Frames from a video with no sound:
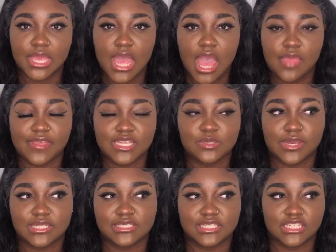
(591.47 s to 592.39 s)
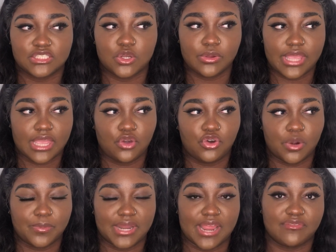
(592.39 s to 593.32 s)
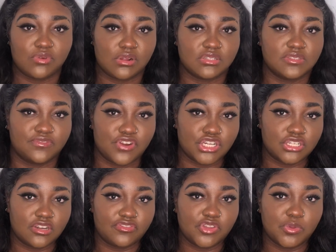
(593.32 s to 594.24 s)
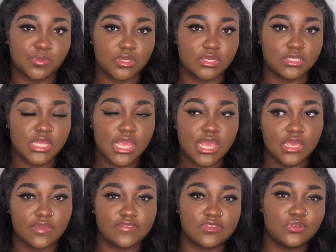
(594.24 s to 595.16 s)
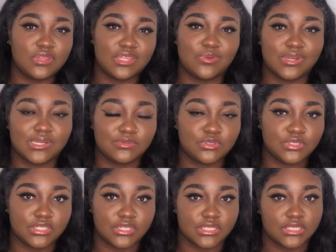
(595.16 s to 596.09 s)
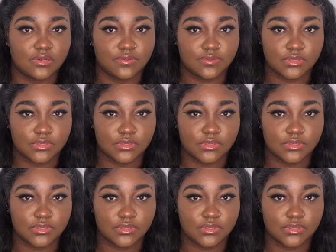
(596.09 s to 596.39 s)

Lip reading: And that's why I say don't get caught up in everyone else's version of you, because if you do that, you end up losing yourself.